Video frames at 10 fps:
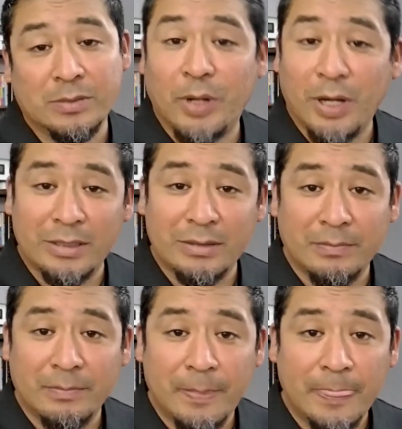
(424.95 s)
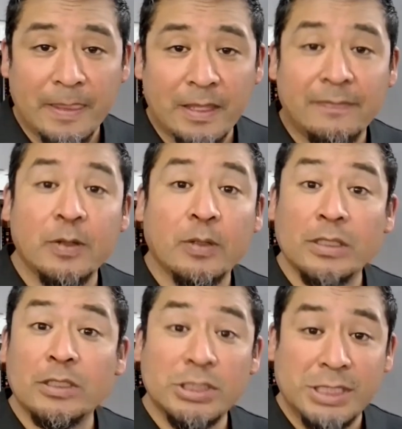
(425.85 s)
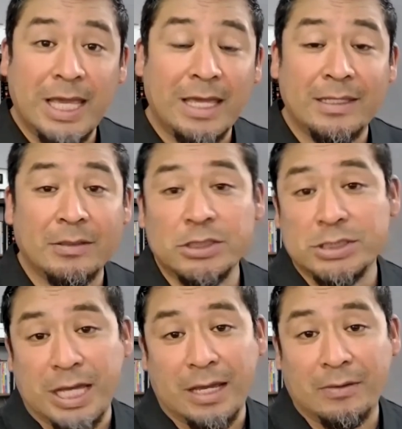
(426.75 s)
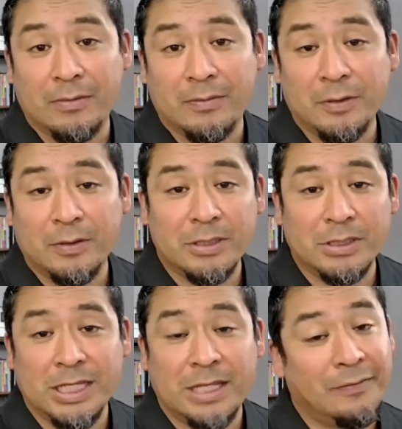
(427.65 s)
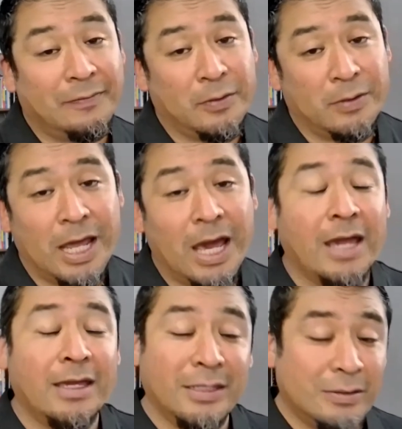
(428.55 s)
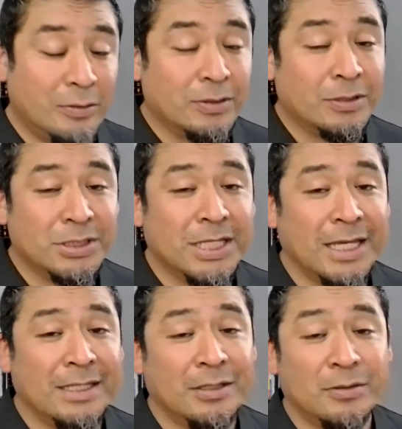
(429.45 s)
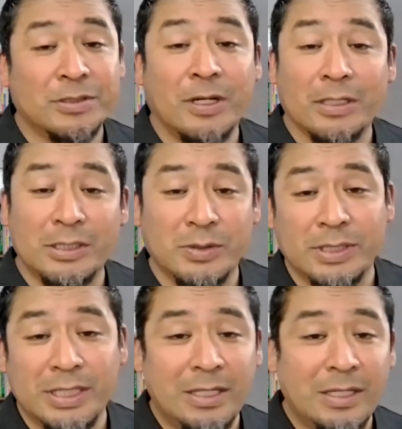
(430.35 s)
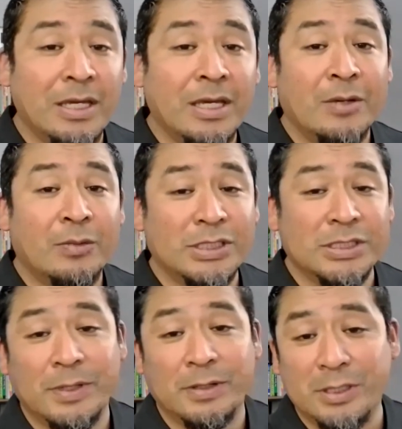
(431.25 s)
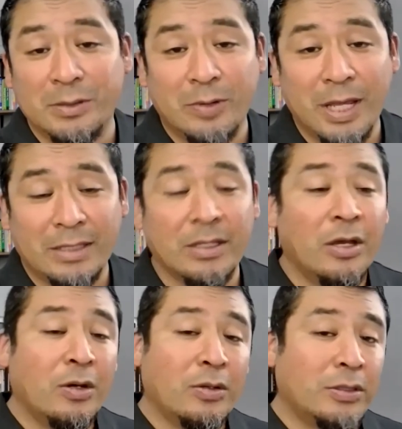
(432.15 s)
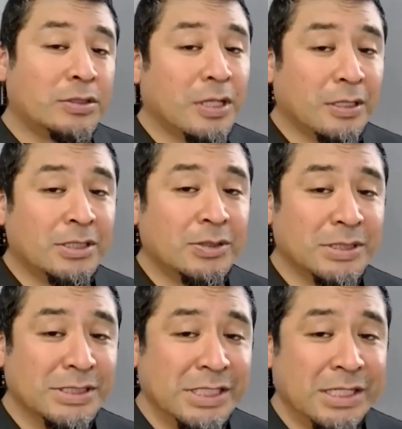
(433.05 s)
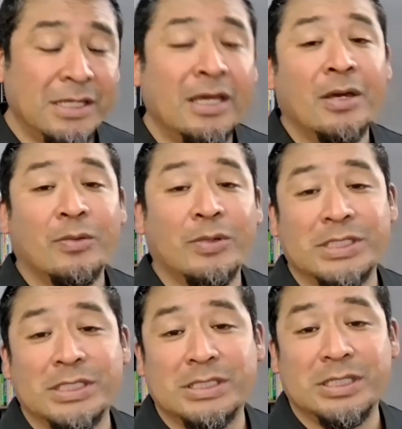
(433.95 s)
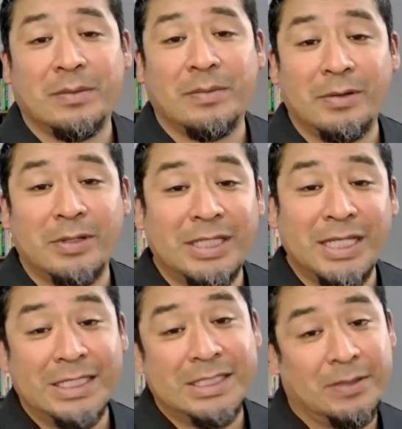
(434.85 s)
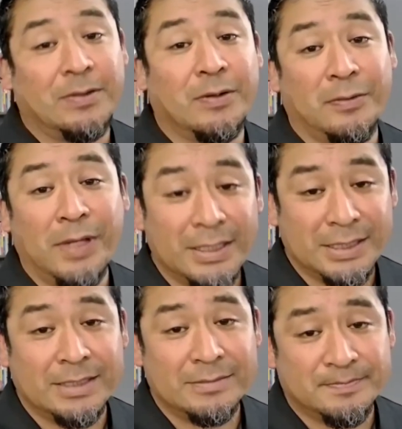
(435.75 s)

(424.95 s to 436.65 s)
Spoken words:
But if you understand their style, if you're an I and that you understand that you're talking to a D, which is very direct, or you're talking to a C, which is very detail oriented,